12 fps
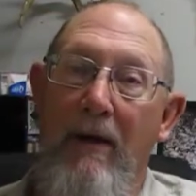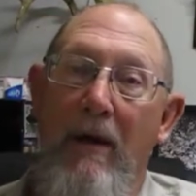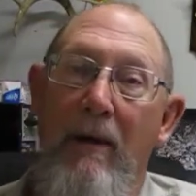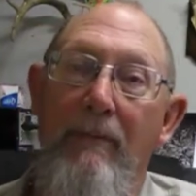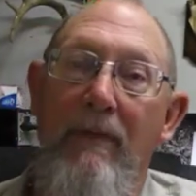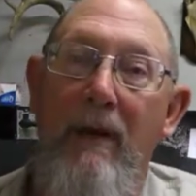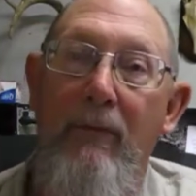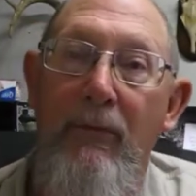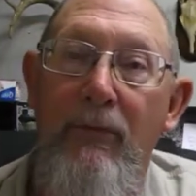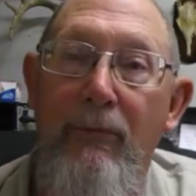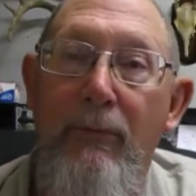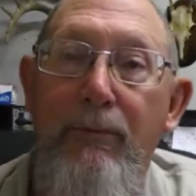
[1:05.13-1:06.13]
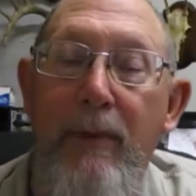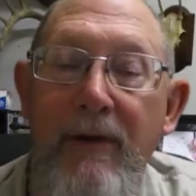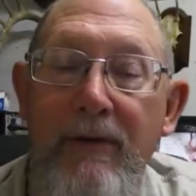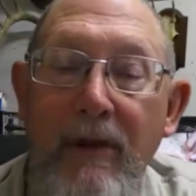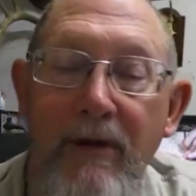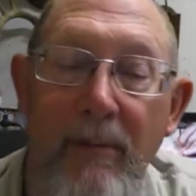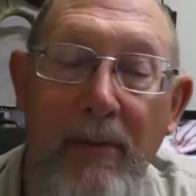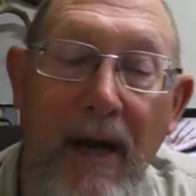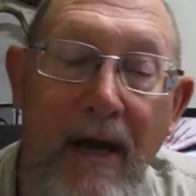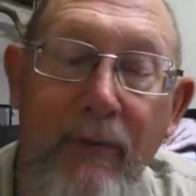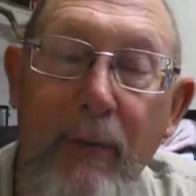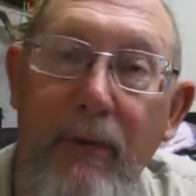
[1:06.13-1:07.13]
I was pleasantly
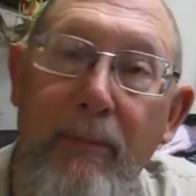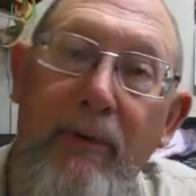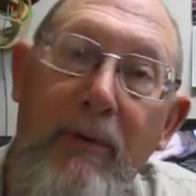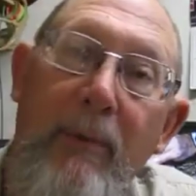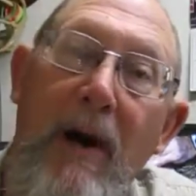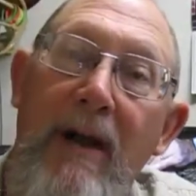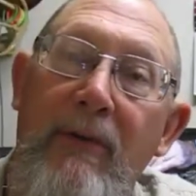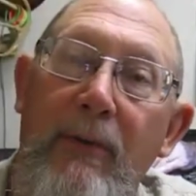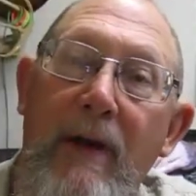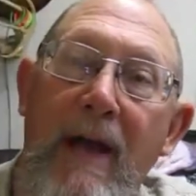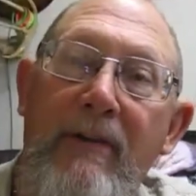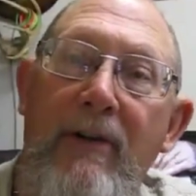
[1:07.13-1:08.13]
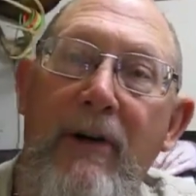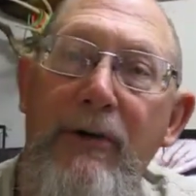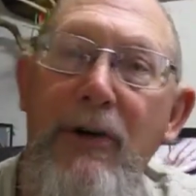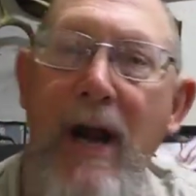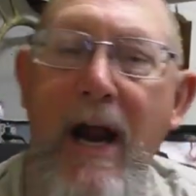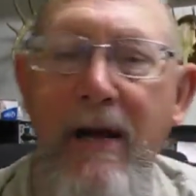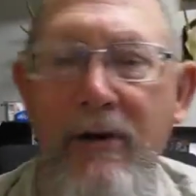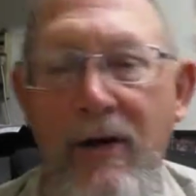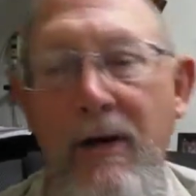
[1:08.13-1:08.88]
surprised. It was a nice little change.